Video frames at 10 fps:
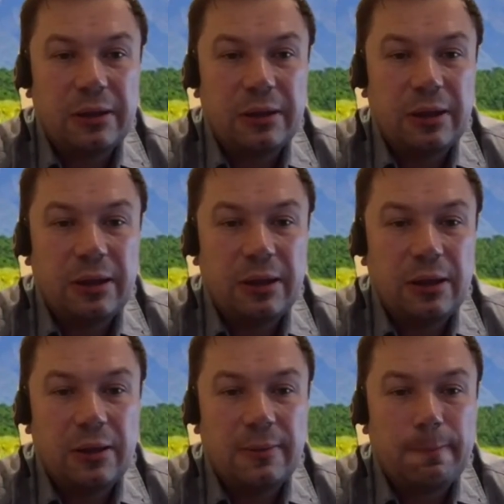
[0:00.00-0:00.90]
for
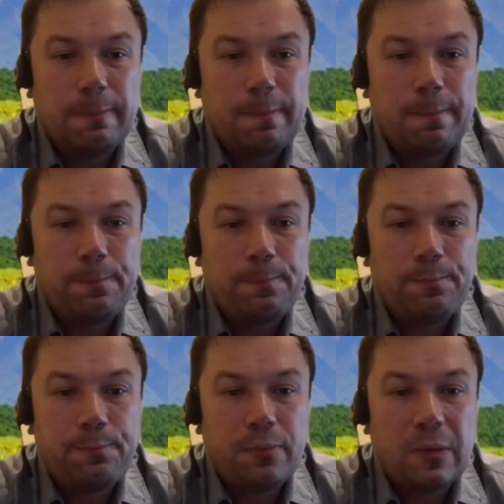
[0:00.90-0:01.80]
example, you can be
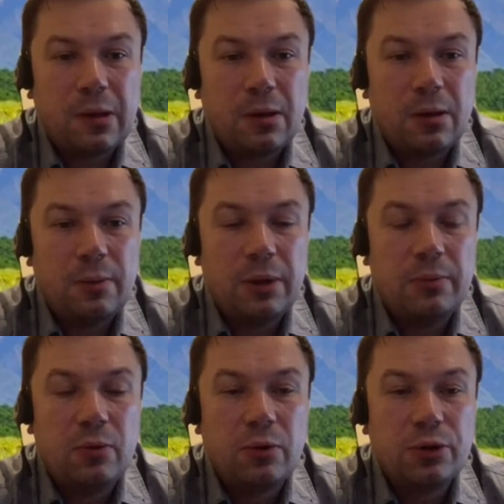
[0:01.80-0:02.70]
afraid to launch
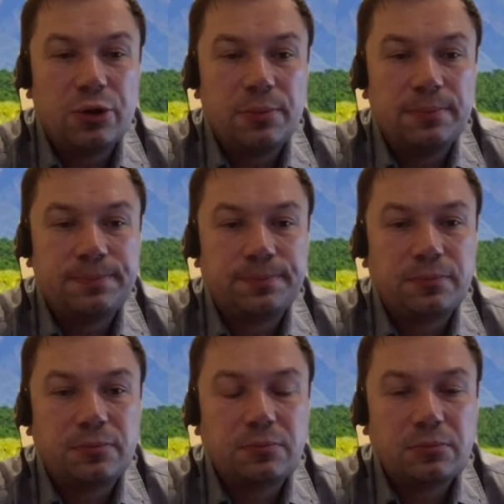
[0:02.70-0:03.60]
it,
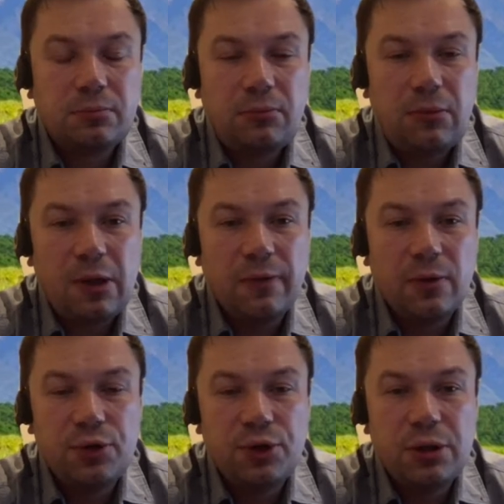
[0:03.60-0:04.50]
this
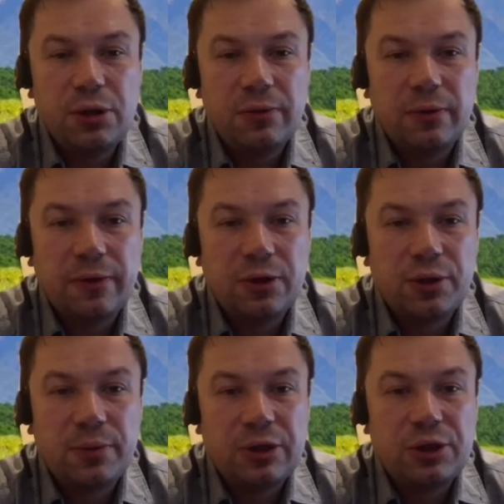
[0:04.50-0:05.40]
solution, so we
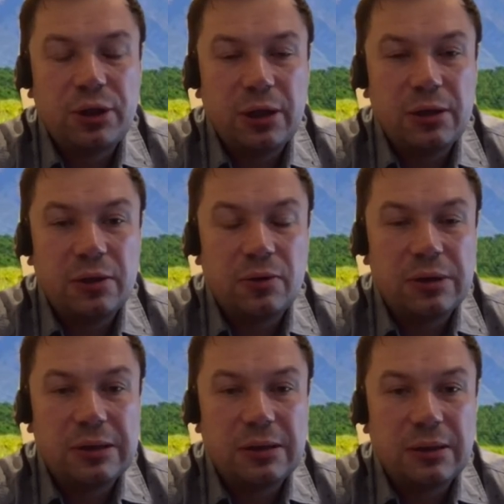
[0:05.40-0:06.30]
thought about it,
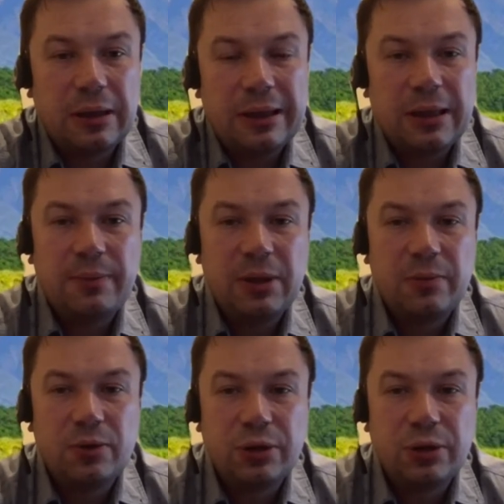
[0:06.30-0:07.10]
and we